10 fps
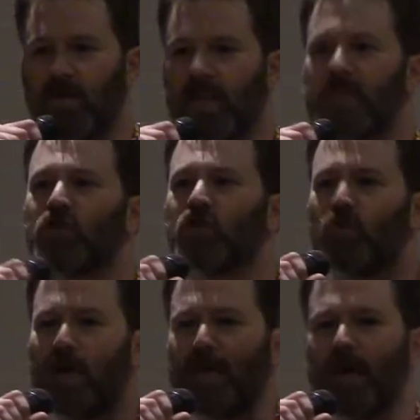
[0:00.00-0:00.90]
that
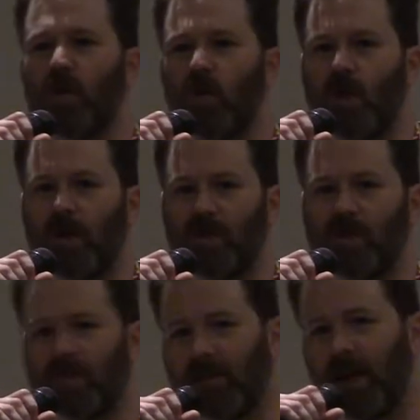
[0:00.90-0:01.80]
screaming your
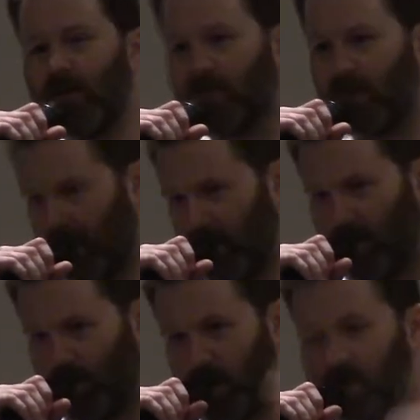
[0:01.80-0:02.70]
questions aloud really
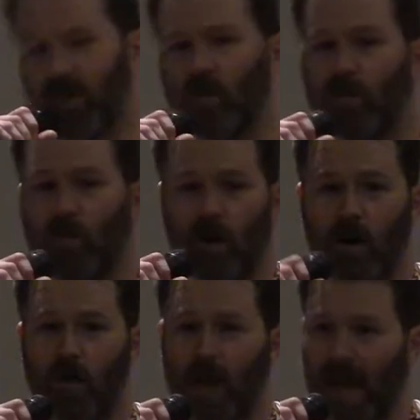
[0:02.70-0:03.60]
doesn't work. So we will
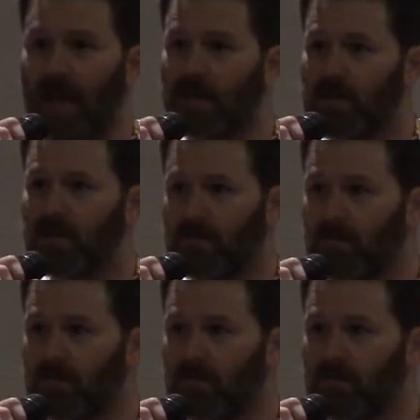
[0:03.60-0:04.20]
go hands.